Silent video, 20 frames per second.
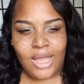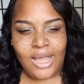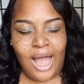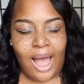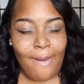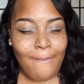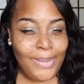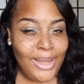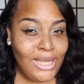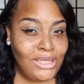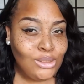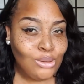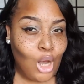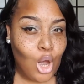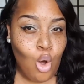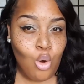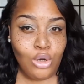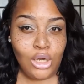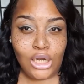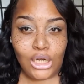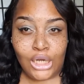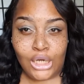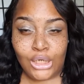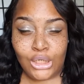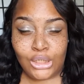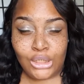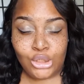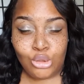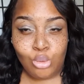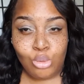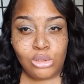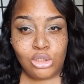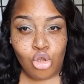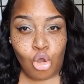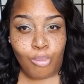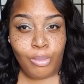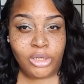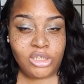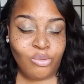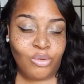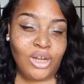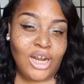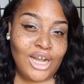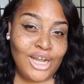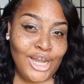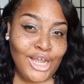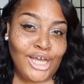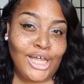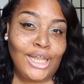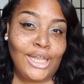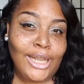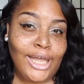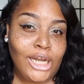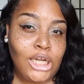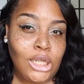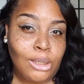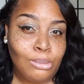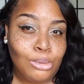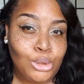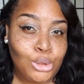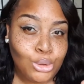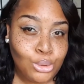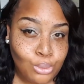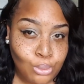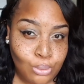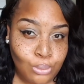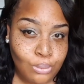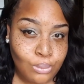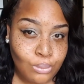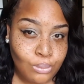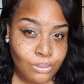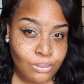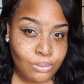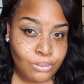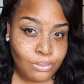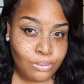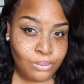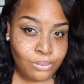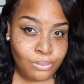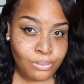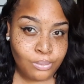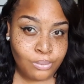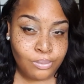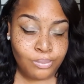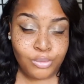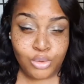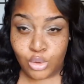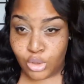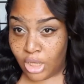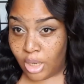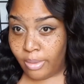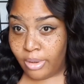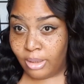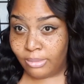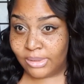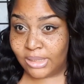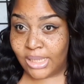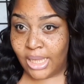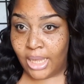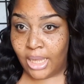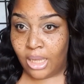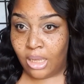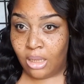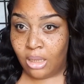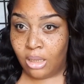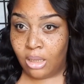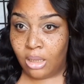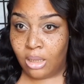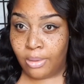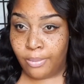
a bitch will only do so much what a nigga let them do. You get what I'm saying?